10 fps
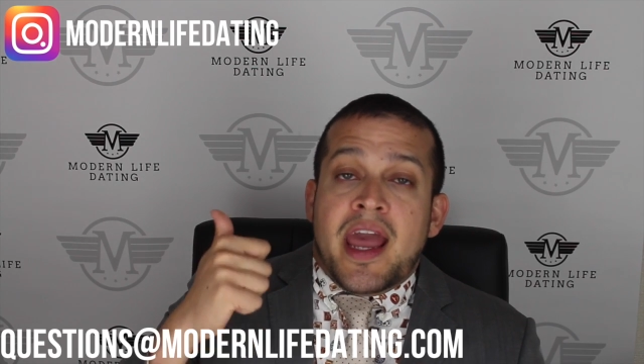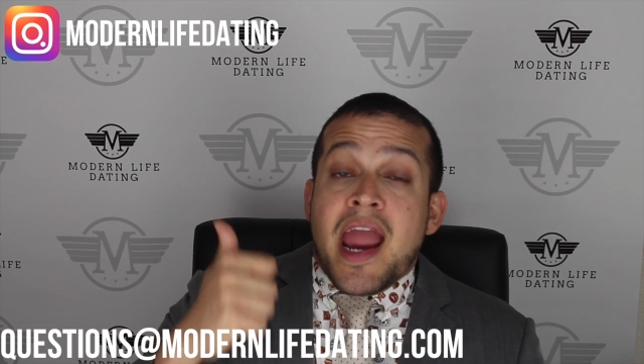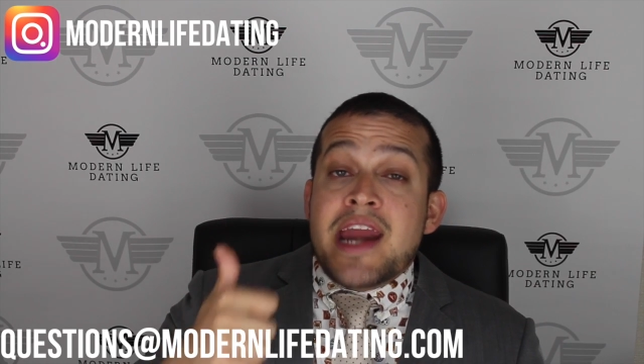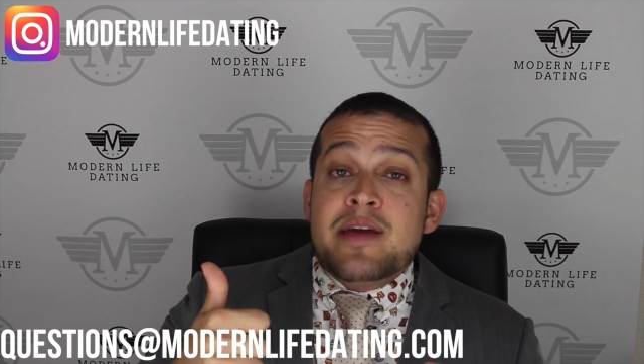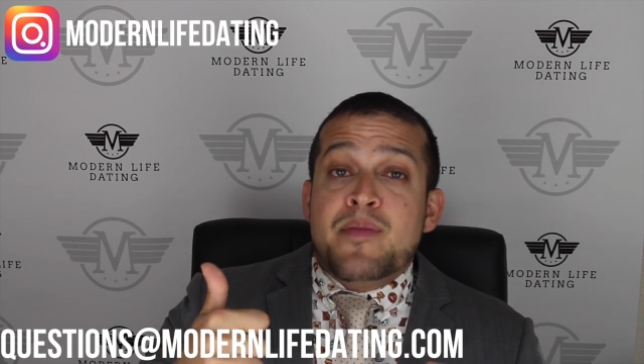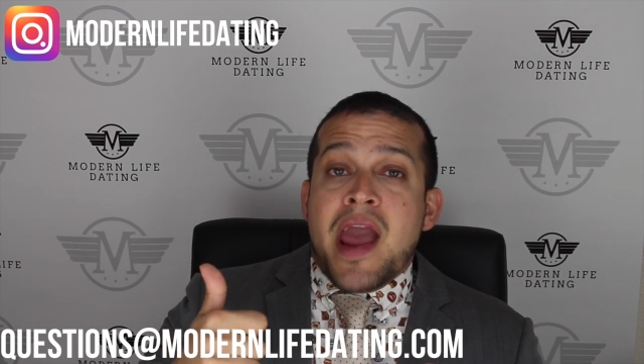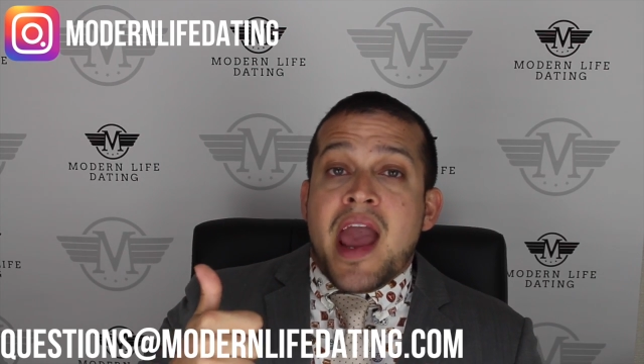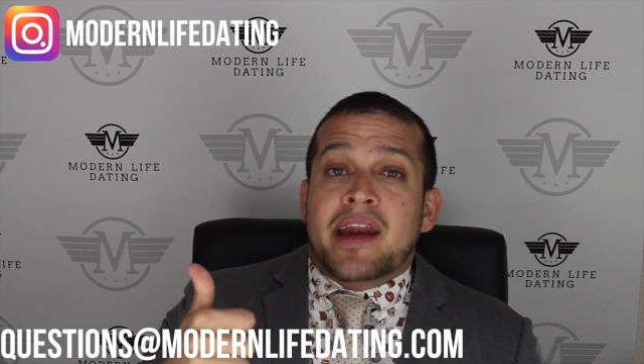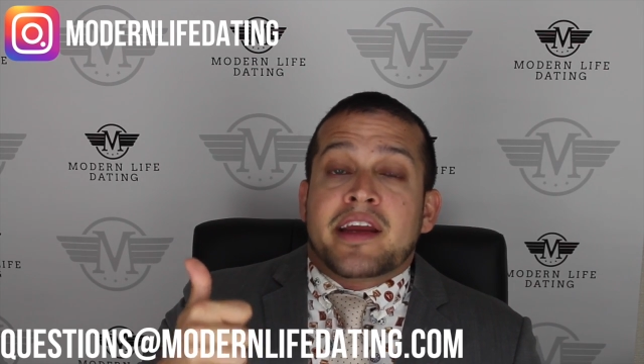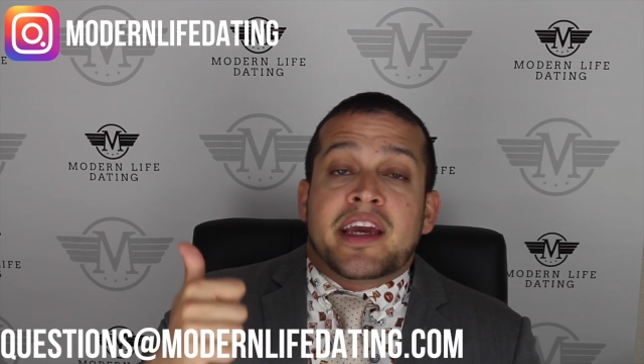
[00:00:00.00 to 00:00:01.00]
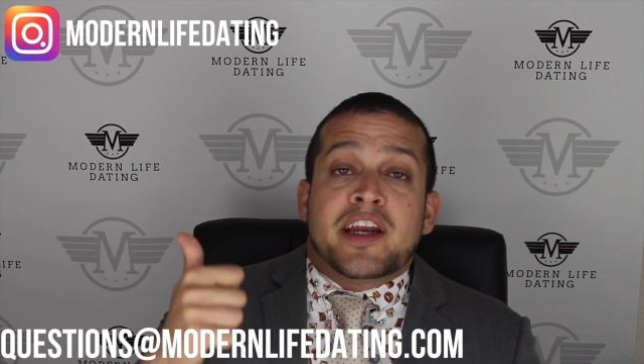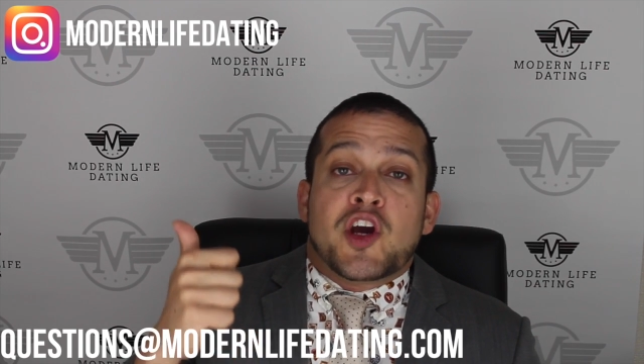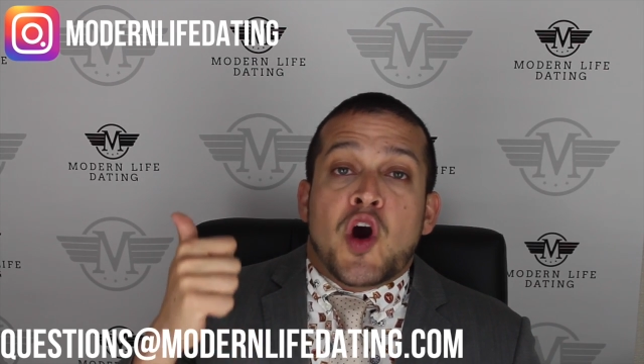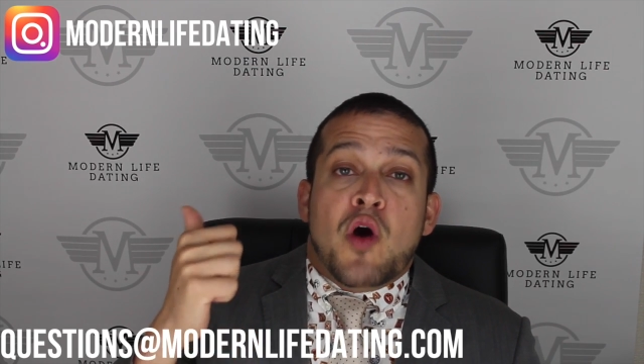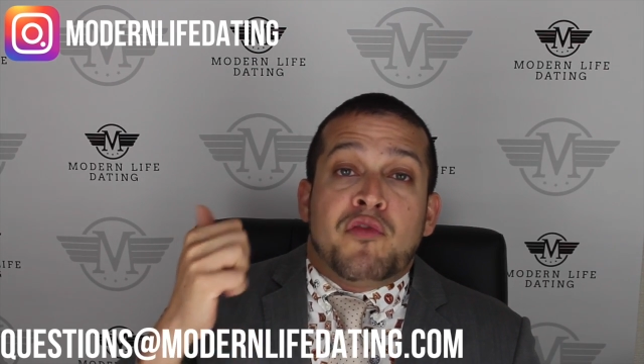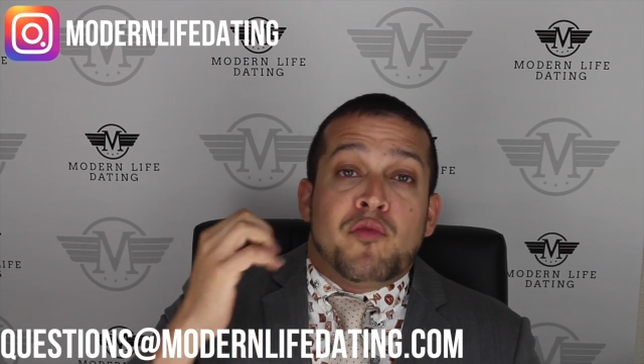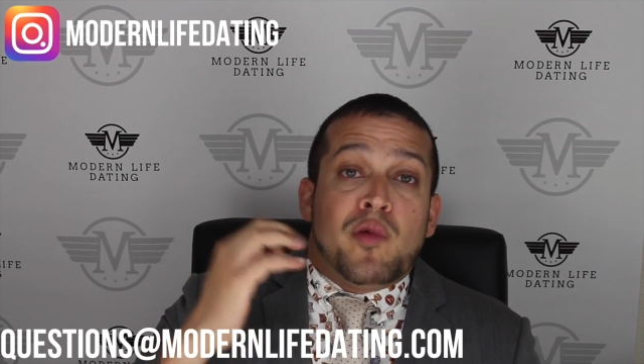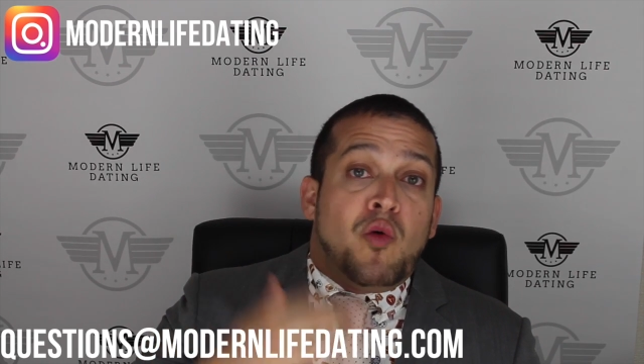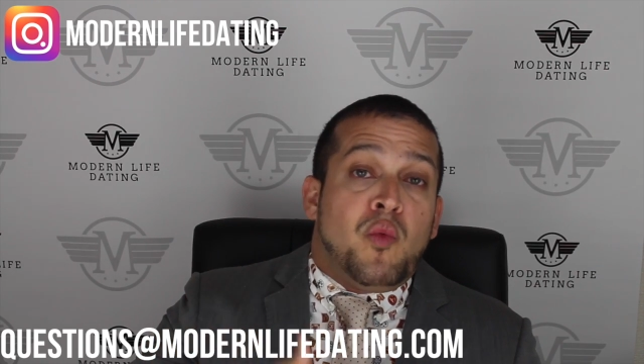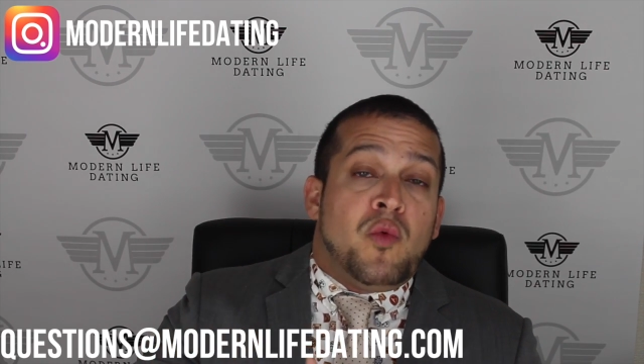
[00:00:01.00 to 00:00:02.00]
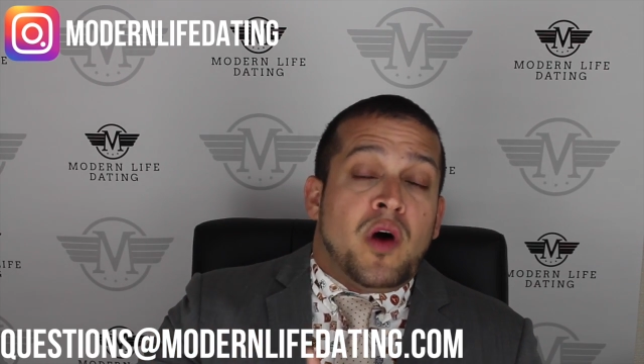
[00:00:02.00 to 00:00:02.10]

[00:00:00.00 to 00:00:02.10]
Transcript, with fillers: Any man can go from a,